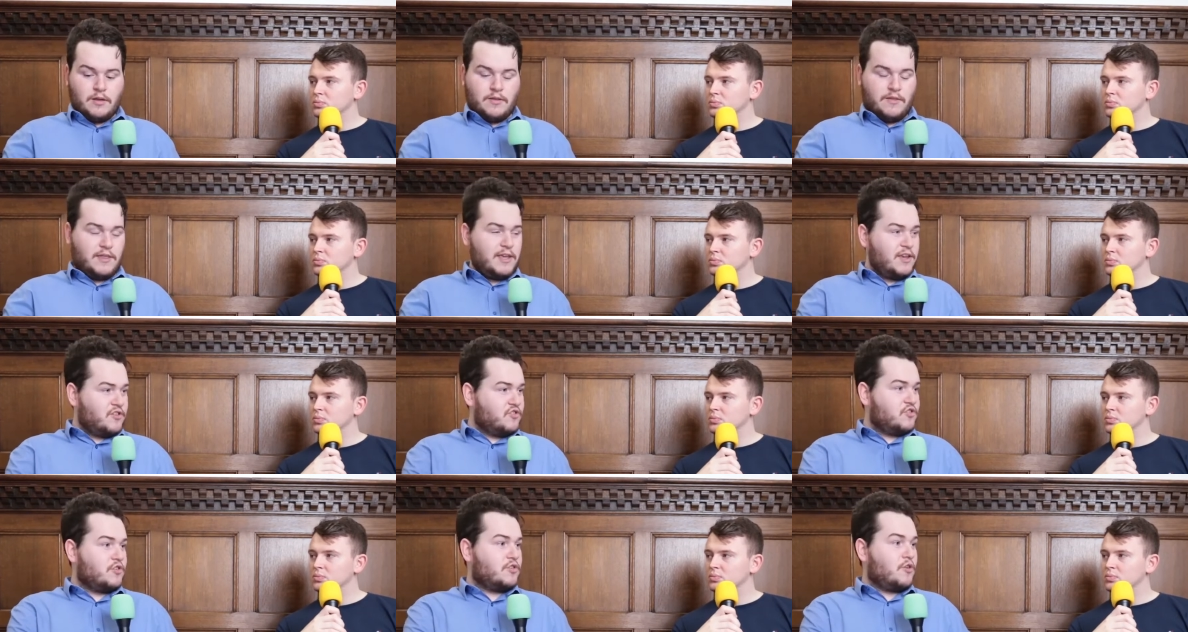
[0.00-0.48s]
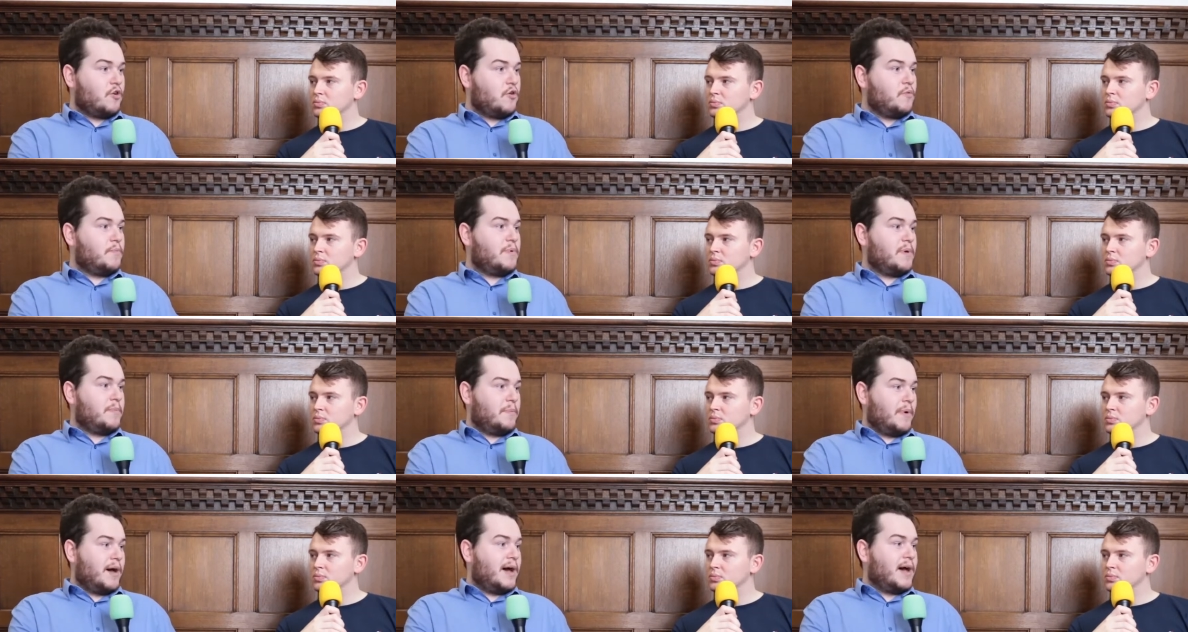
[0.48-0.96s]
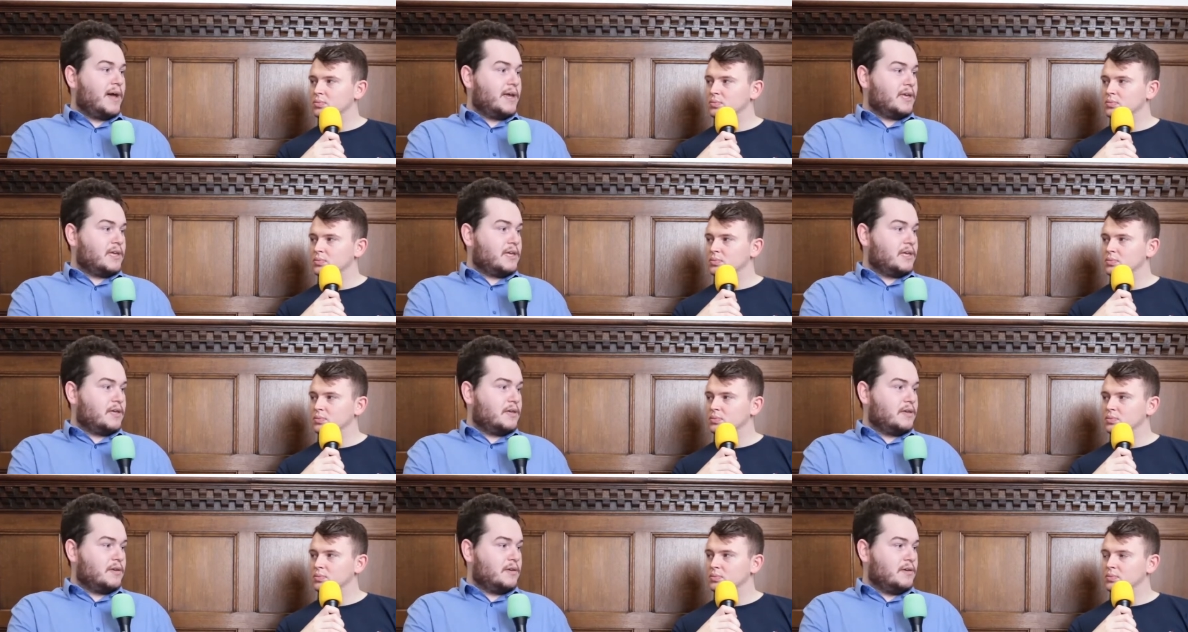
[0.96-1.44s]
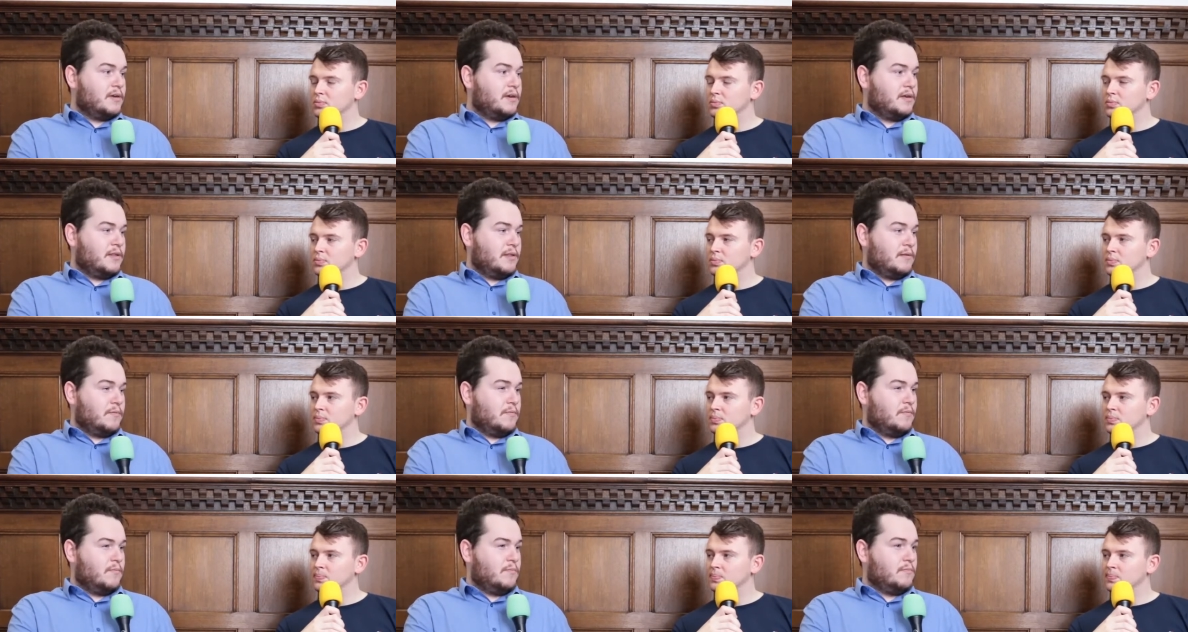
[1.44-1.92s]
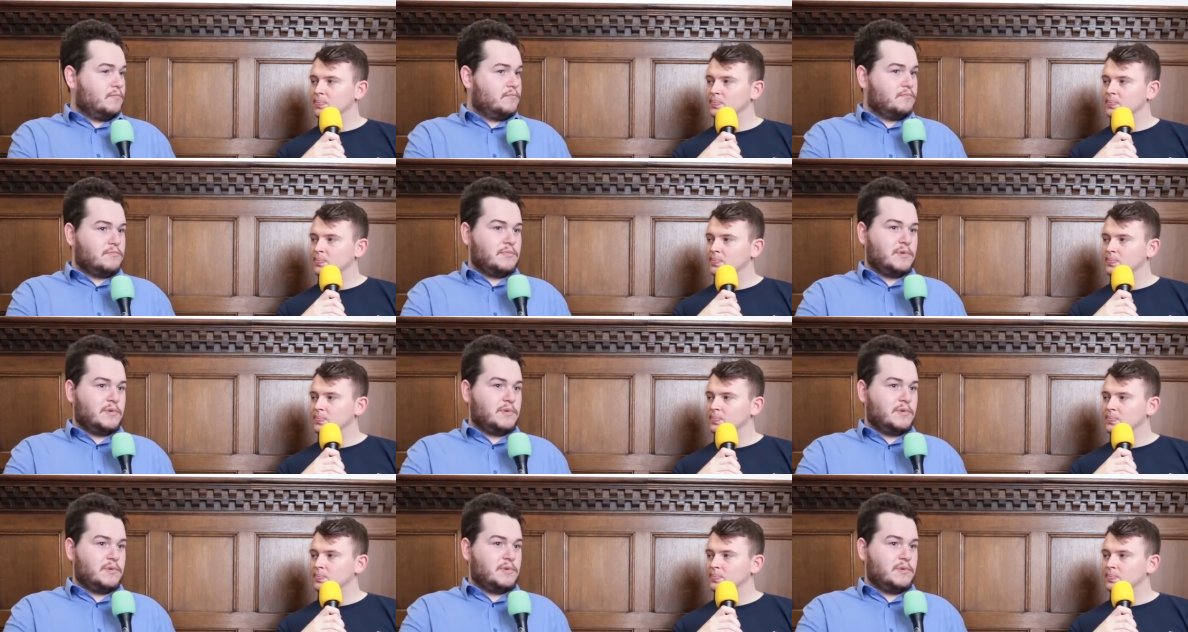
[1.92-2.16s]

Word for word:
Speaker 1: they should all be back and